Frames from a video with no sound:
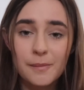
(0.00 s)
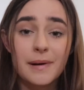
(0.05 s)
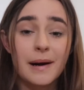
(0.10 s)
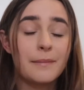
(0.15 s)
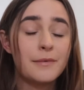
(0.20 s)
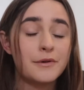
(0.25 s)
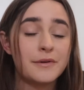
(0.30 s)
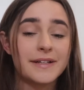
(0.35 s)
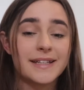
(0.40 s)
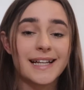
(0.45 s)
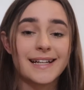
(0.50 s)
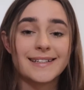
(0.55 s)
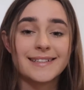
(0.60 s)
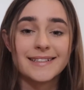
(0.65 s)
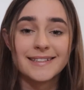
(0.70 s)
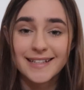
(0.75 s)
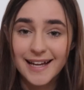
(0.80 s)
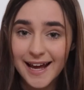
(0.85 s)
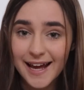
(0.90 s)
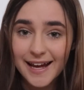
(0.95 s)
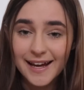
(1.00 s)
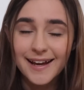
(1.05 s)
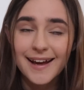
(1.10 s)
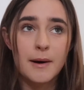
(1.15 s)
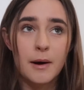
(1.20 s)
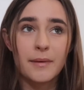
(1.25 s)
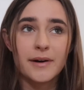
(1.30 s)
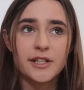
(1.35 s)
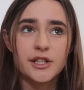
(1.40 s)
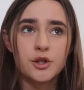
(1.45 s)
but I'm doing that today.
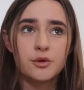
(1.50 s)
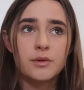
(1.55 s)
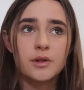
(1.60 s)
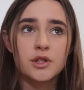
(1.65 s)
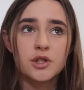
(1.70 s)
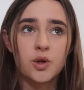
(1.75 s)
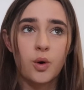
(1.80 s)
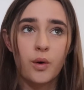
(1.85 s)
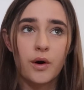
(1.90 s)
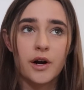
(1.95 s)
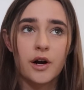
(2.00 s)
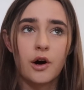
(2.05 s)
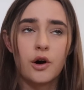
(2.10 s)
I went to a store